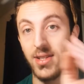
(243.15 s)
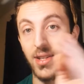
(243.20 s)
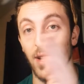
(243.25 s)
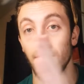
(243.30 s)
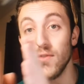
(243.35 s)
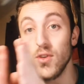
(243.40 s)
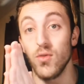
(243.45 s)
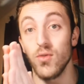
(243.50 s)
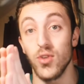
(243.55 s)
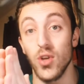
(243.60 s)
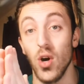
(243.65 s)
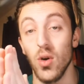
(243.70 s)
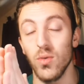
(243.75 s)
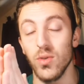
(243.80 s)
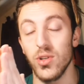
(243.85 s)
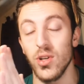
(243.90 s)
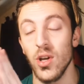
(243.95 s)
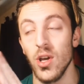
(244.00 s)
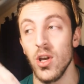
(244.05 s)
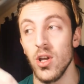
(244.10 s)
And if you
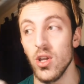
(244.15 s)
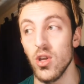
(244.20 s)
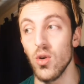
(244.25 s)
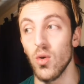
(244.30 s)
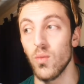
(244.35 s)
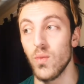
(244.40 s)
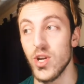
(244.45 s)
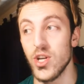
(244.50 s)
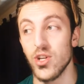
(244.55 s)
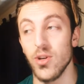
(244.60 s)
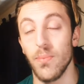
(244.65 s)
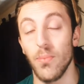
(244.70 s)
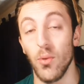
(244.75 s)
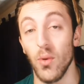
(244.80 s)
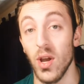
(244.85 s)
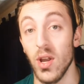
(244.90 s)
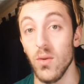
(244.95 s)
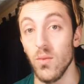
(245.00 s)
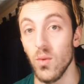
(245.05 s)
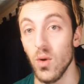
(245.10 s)
don't, you'll reach a
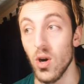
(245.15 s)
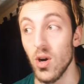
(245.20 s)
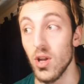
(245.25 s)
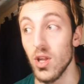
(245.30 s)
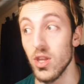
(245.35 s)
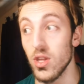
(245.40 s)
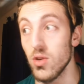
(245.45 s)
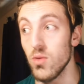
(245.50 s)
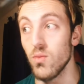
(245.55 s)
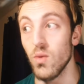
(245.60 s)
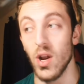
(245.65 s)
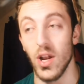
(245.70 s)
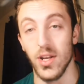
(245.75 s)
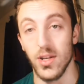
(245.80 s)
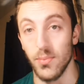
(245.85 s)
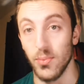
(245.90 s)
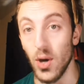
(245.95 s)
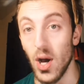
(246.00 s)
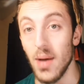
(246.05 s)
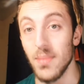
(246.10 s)
point where you run into
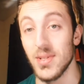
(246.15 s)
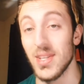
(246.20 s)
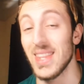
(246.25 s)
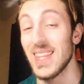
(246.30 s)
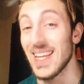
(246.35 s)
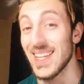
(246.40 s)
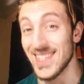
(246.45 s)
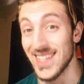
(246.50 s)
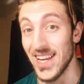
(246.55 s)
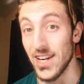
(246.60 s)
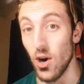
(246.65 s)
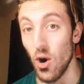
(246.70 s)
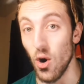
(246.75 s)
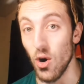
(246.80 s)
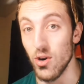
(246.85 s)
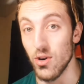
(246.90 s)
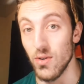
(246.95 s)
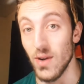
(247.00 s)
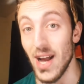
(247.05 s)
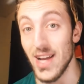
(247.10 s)
problems and things get
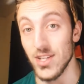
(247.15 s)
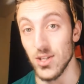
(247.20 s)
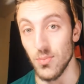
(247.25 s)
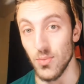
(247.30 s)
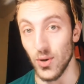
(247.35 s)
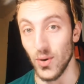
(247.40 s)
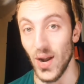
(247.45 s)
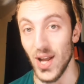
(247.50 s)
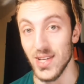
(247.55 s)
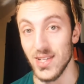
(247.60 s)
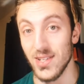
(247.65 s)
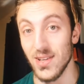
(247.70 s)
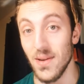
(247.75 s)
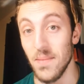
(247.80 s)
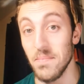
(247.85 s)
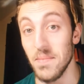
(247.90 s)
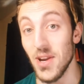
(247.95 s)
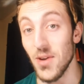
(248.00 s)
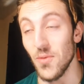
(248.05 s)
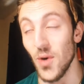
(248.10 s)
harder as you progress.
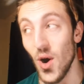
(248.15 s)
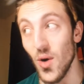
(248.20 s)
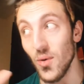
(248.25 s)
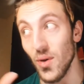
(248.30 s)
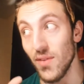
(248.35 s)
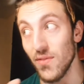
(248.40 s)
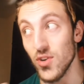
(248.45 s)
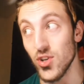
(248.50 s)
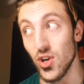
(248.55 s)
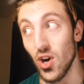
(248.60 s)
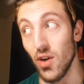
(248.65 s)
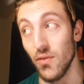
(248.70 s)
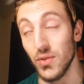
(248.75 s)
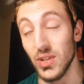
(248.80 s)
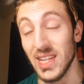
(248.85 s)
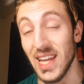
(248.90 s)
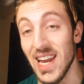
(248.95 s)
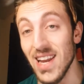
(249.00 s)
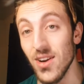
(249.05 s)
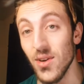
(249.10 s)
Meanwhile, if you start off
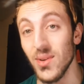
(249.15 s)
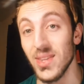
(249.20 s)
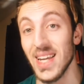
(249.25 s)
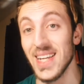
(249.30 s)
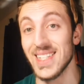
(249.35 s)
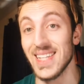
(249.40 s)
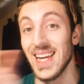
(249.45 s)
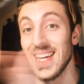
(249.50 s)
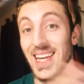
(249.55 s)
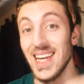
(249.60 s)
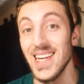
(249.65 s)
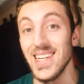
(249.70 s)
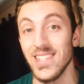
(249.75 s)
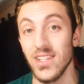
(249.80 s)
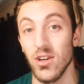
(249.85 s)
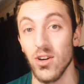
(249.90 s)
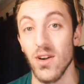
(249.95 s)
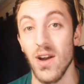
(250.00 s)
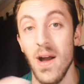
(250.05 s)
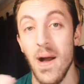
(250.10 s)
with keto, things get
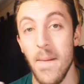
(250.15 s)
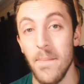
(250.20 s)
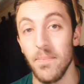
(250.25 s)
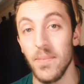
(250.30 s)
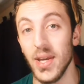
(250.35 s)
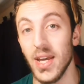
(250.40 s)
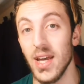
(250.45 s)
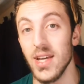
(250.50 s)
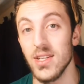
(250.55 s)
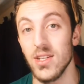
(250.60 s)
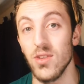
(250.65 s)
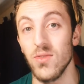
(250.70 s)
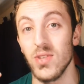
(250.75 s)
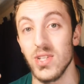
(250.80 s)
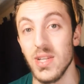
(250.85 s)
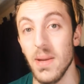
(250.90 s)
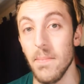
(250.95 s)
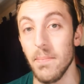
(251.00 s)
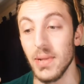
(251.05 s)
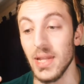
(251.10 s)
easier because you
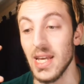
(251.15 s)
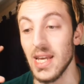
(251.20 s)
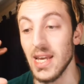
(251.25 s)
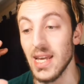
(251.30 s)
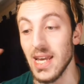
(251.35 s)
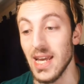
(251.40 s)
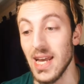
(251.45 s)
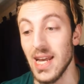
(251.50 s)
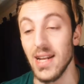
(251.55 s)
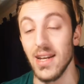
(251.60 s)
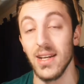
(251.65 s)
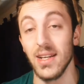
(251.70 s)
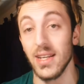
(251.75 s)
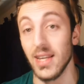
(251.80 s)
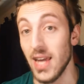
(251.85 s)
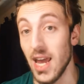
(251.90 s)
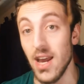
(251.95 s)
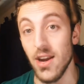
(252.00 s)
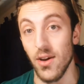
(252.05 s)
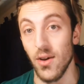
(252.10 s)
simply eat
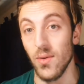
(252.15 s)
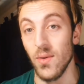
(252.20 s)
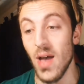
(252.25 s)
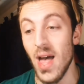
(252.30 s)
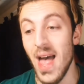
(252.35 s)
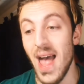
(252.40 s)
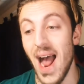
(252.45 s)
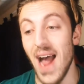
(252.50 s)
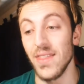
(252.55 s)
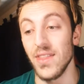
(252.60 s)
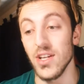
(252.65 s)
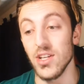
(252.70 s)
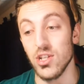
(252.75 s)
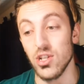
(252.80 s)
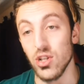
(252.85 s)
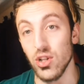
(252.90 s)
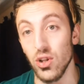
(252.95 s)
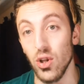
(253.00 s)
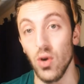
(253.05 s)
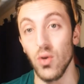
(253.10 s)
keto and then
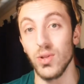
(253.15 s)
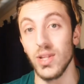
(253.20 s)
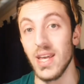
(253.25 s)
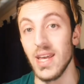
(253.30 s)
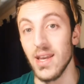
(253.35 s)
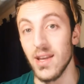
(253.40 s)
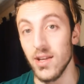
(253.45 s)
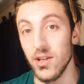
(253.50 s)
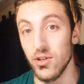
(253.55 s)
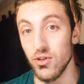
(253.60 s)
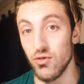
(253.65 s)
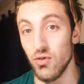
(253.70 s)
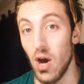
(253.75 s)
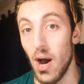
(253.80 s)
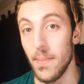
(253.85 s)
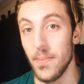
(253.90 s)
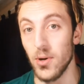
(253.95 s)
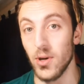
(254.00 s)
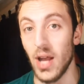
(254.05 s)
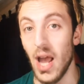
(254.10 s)
slowly
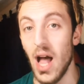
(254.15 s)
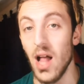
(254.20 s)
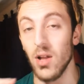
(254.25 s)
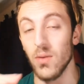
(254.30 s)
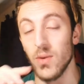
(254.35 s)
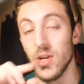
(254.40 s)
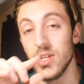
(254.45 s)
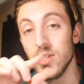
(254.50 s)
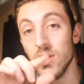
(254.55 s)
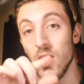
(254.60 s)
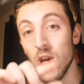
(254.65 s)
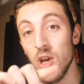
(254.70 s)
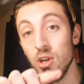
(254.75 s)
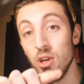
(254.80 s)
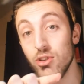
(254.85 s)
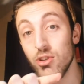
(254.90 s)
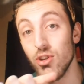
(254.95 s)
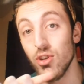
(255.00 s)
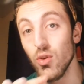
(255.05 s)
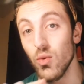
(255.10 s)
drop your calories.
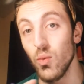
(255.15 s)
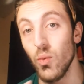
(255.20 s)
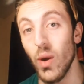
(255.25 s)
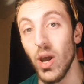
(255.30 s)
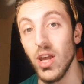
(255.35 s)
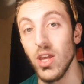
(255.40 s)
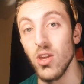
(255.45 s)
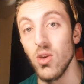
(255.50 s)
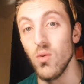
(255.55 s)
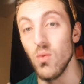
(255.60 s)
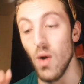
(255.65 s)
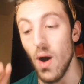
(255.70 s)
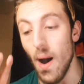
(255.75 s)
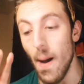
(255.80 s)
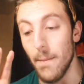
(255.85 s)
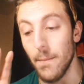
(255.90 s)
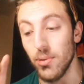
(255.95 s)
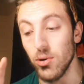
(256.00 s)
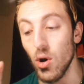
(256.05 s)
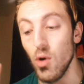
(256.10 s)
So the way you
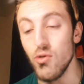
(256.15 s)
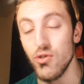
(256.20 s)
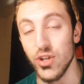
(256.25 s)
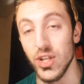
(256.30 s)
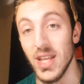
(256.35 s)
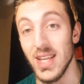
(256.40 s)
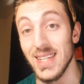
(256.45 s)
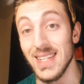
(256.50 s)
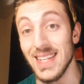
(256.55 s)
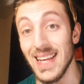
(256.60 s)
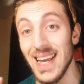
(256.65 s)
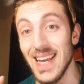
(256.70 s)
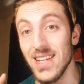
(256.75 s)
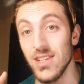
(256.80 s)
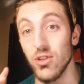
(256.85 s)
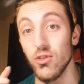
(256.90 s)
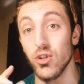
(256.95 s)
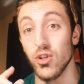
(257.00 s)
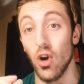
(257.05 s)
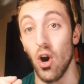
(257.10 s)
approach this is
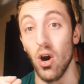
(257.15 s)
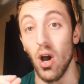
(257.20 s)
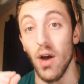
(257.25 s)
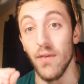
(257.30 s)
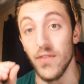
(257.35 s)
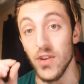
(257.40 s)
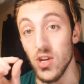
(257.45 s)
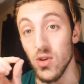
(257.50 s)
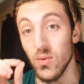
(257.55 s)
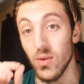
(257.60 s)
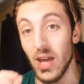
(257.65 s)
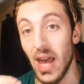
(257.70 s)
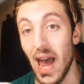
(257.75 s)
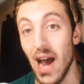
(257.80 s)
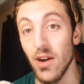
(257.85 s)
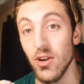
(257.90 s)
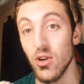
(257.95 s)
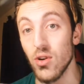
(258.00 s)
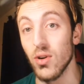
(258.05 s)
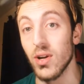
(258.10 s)
you start off and you
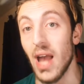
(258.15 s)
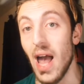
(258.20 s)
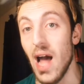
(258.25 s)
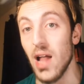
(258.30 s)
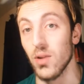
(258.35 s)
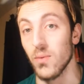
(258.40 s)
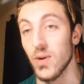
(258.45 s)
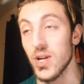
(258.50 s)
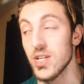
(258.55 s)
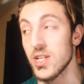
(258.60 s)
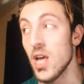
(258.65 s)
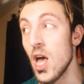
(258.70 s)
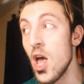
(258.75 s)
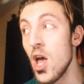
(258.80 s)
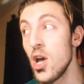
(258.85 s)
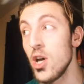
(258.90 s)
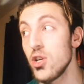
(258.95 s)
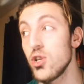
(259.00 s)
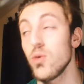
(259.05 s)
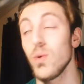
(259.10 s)
count your calories
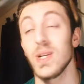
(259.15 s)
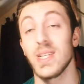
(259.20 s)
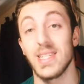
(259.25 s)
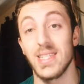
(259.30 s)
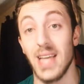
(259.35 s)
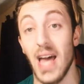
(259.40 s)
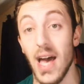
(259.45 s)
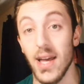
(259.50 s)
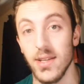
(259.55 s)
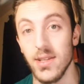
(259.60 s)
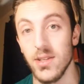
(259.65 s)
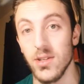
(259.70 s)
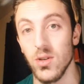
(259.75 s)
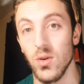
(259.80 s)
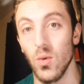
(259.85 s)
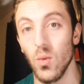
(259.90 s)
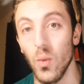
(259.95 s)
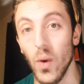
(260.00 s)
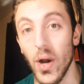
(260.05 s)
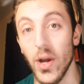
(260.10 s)
to assess
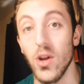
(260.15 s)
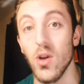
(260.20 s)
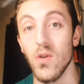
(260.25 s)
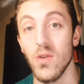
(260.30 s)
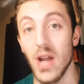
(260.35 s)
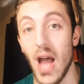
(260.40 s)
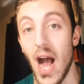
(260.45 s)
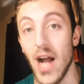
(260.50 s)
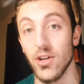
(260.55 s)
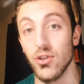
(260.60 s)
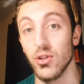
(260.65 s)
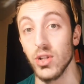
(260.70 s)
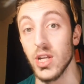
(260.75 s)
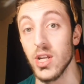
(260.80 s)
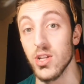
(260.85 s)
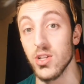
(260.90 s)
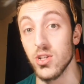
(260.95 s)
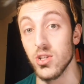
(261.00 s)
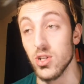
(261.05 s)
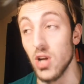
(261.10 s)
where you're naturally
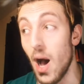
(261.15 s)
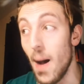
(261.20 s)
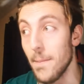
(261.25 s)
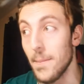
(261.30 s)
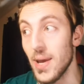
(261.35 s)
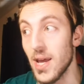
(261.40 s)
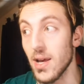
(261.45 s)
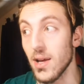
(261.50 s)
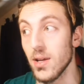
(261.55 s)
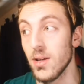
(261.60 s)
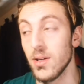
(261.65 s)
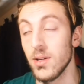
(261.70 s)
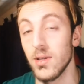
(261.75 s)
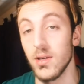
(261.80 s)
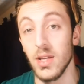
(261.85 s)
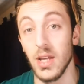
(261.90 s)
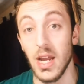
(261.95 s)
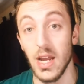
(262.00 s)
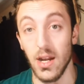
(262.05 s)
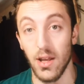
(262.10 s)
stopping
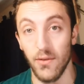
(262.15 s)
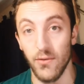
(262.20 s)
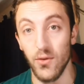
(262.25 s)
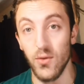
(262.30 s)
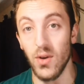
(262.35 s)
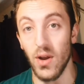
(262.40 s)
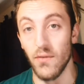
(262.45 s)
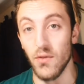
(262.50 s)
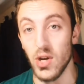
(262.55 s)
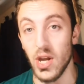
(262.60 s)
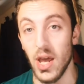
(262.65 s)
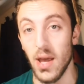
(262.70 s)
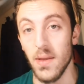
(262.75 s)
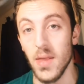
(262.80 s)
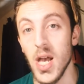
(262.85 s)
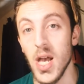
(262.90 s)
eating food every day.